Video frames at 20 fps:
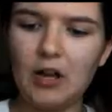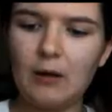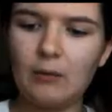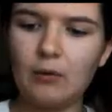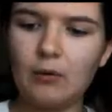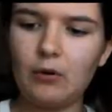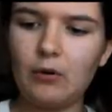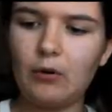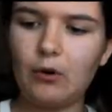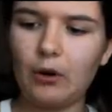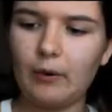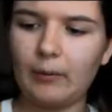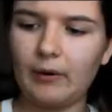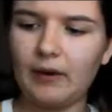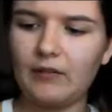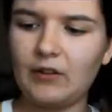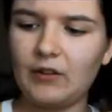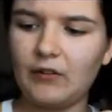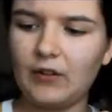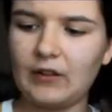up ooh I'm gonna
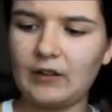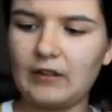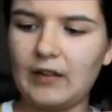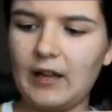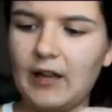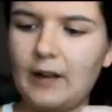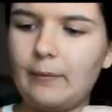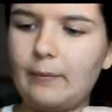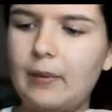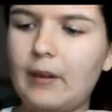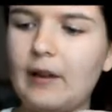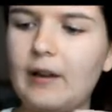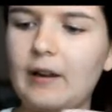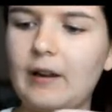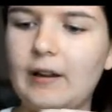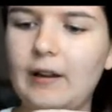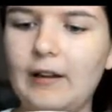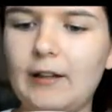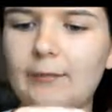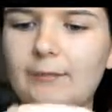have to fix that
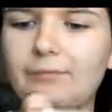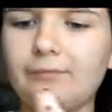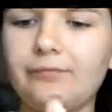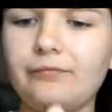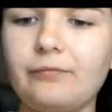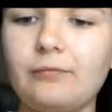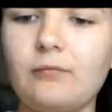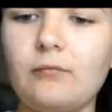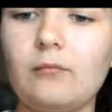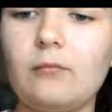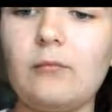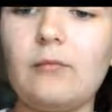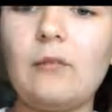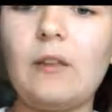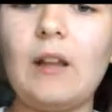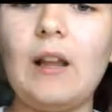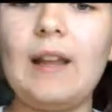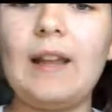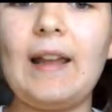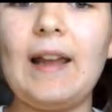but um,
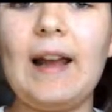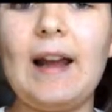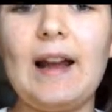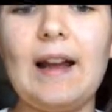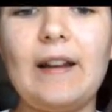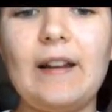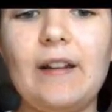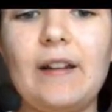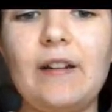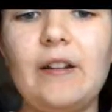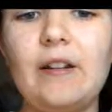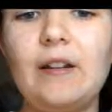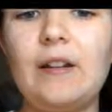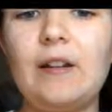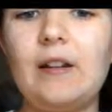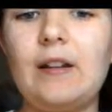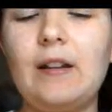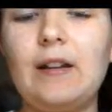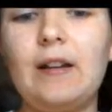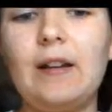I added
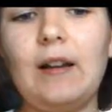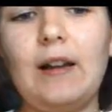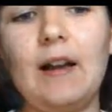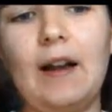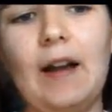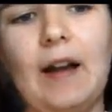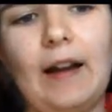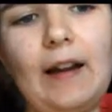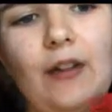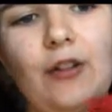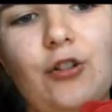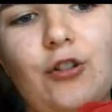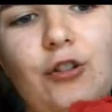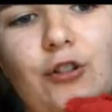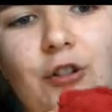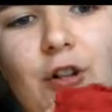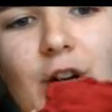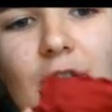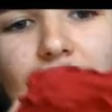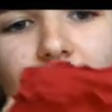
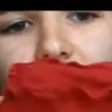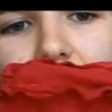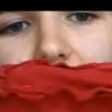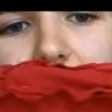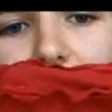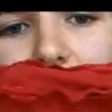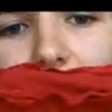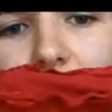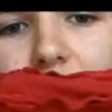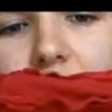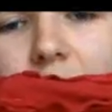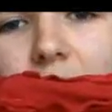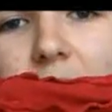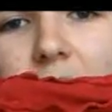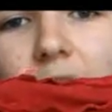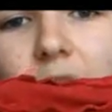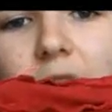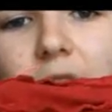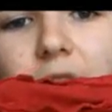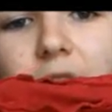extra
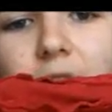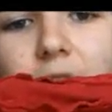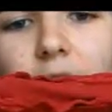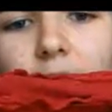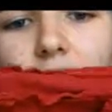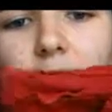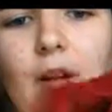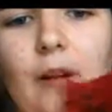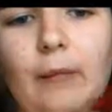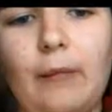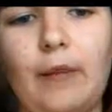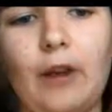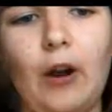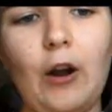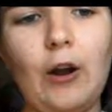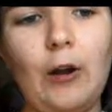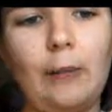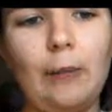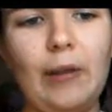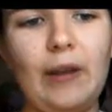underneath um, the
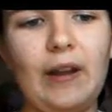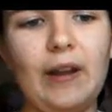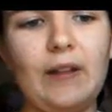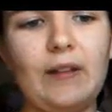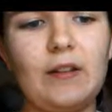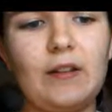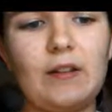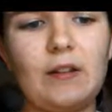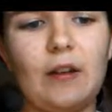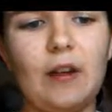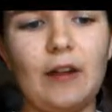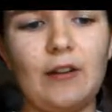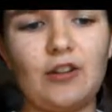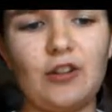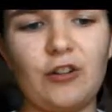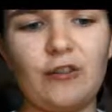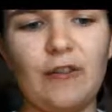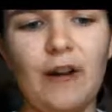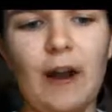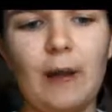armpits,
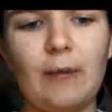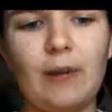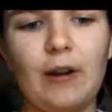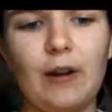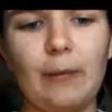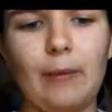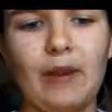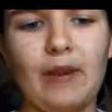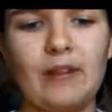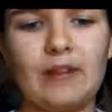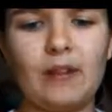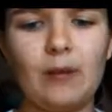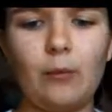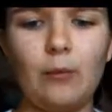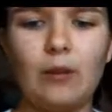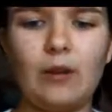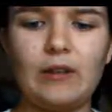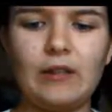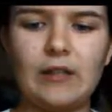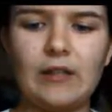extra fabric because it
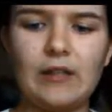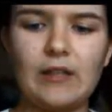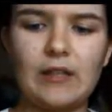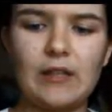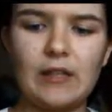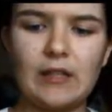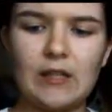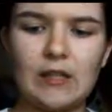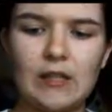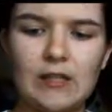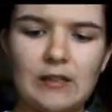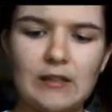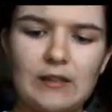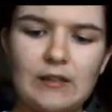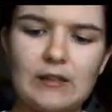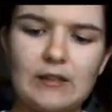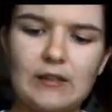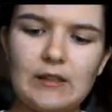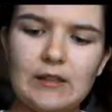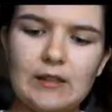wasn't
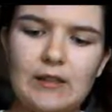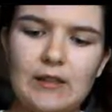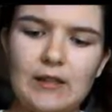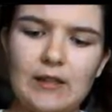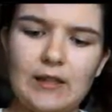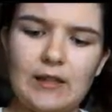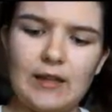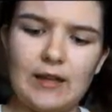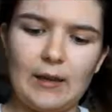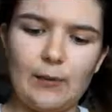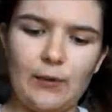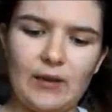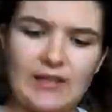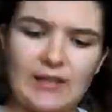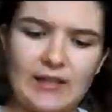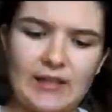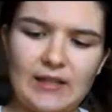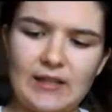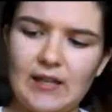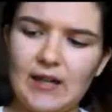it
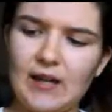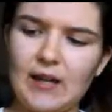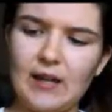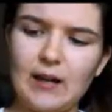wasn't